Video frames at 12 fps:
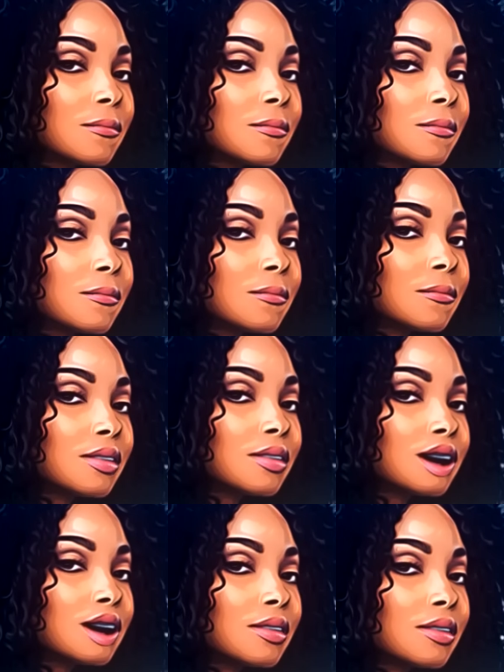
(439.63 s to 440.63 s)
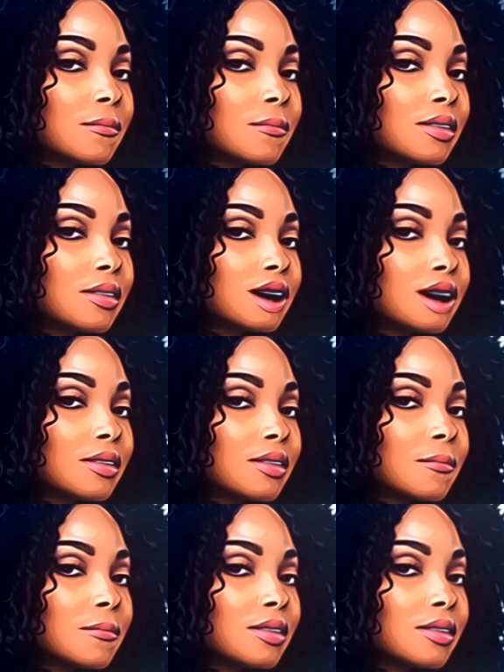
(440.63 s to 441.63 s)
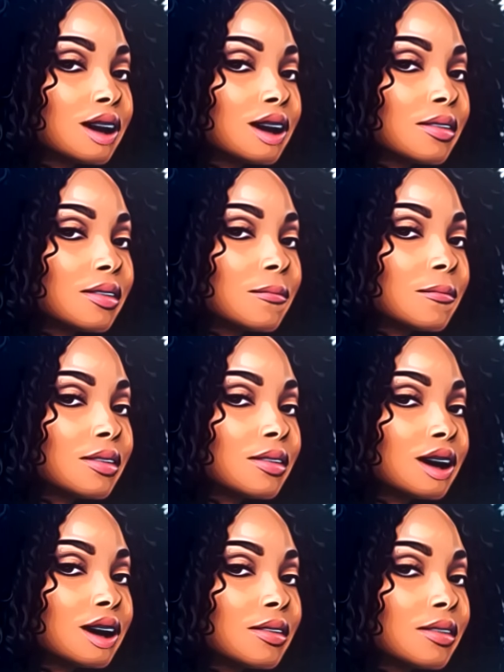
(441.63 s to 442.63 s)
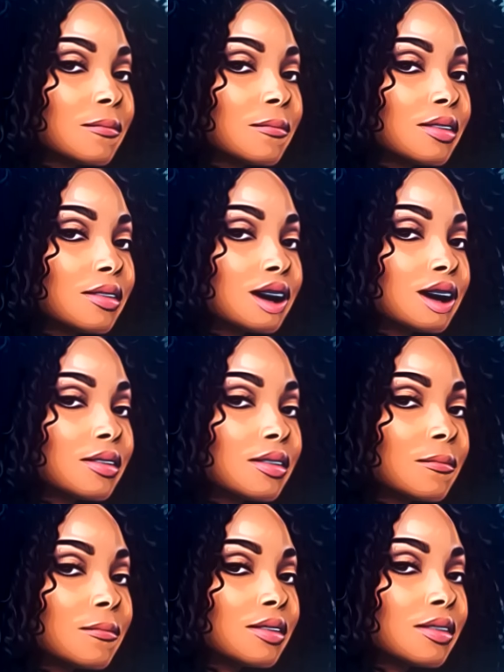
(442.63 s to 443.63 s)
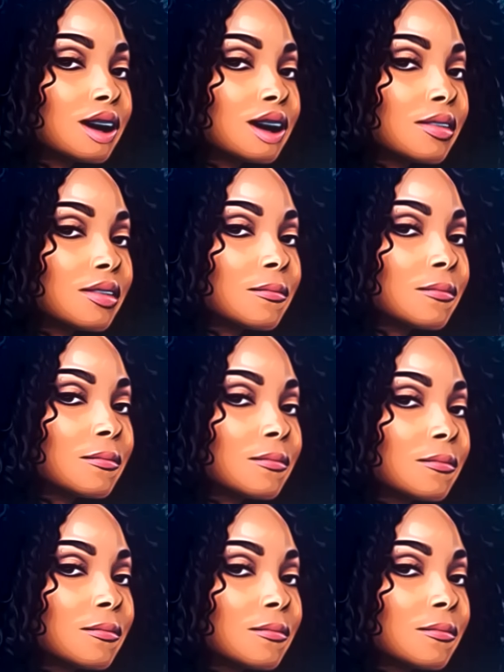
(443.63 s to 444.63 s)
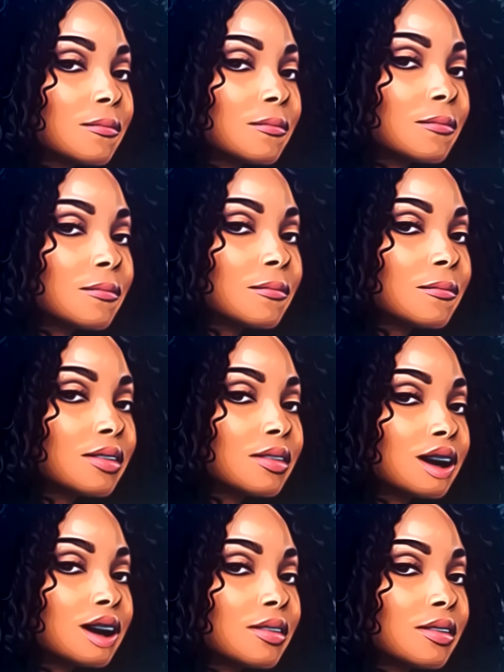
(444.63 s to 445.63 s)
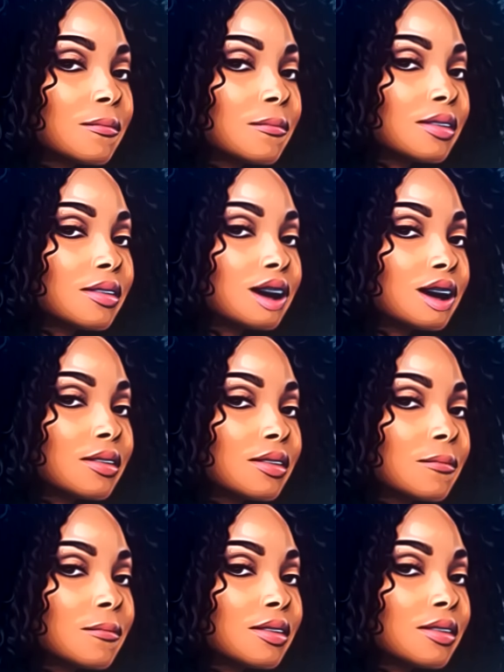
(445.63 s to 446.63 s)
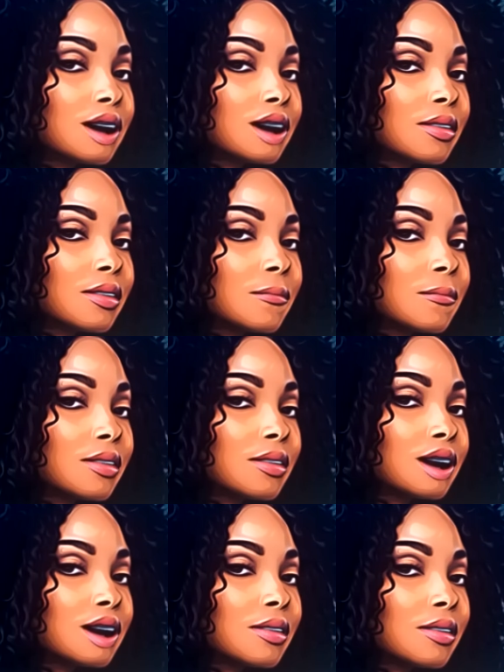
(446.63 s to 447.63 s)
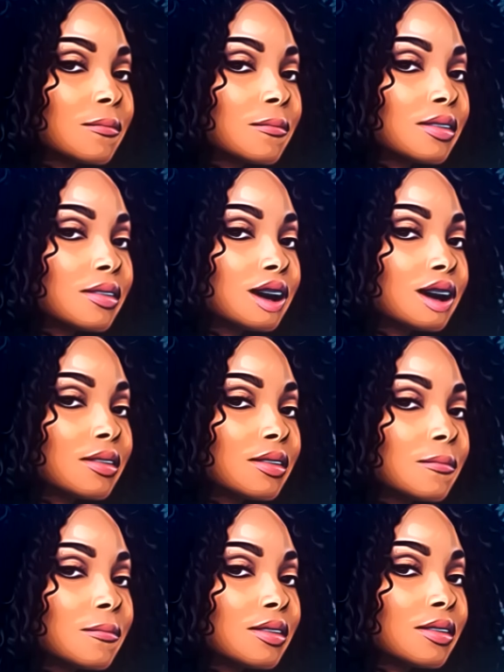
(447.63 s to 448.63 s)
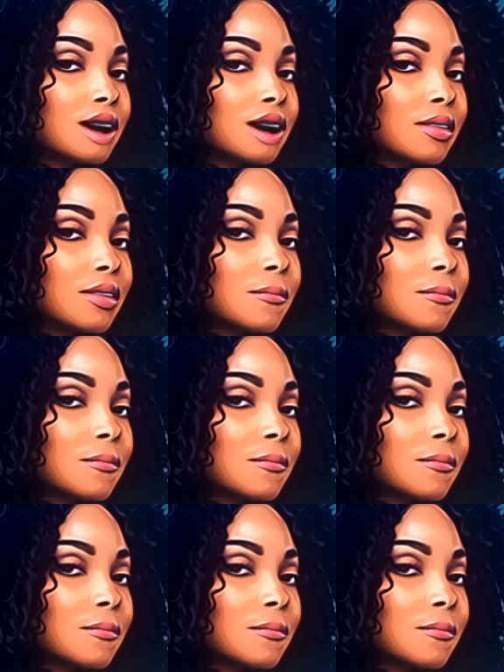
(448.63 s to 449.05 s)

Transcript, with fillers: Baby Ryan was not giving it up. And then later on, they did an interview and said they lied about the no sex, but I think they lied about the lying. These two are not fooling me still to this day.